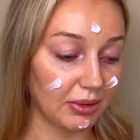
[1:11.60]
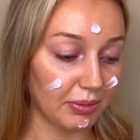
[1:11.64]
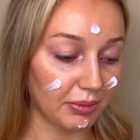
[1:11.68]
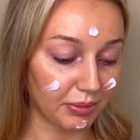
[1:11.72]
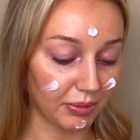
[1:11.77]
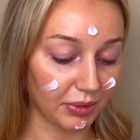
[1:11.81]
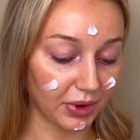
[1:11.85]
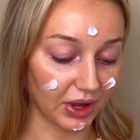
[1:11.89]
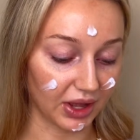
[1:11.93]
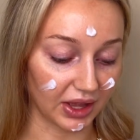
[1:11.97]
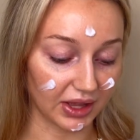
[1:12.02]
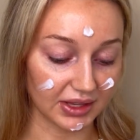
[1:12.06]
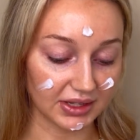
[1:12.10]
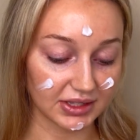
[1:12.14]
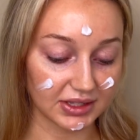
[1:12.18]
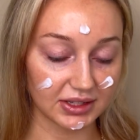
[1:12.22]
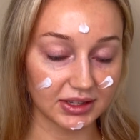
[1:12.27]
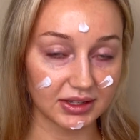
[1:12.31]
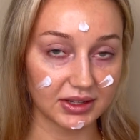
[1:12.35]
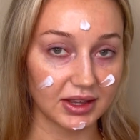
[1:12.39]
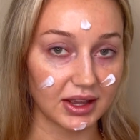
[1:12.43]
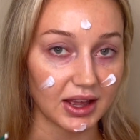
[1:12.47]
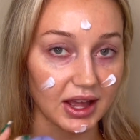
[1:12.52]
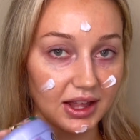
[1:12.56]
But
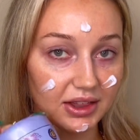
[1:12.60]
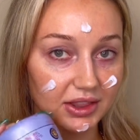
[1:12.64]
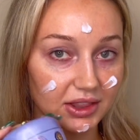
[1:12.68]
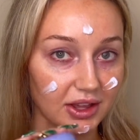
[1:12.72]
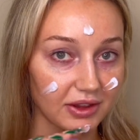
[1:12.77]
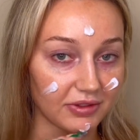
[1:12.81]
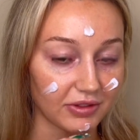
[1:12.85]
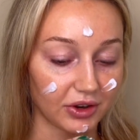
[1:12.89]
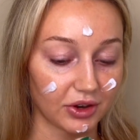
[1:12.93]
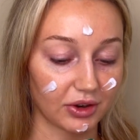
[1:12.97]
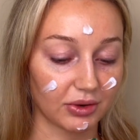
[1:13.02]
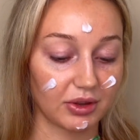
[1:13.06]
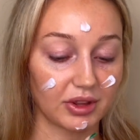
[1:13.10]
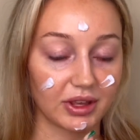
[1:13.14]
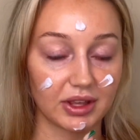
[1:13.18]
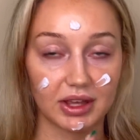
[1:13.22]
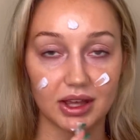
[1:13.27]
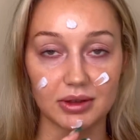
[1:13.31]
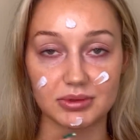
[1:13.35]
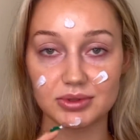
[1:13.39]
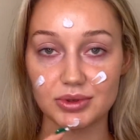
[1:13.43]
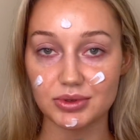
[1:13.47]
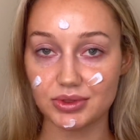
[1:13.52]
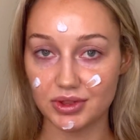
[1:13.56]
I love her. It
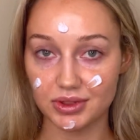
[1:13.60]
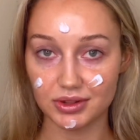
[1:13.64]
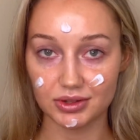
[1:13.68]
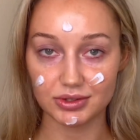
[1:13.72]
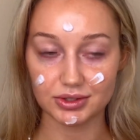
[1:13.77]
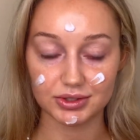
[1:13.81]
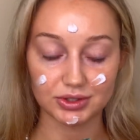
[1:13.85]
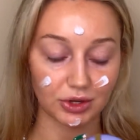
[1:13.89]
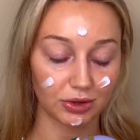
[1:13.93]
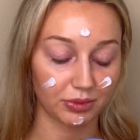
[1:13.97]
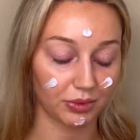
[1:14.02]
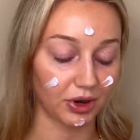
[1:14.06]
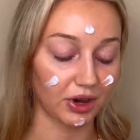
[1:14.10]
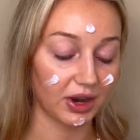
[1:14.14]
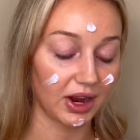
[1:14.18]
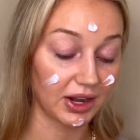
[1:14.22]
comes with a little scooper.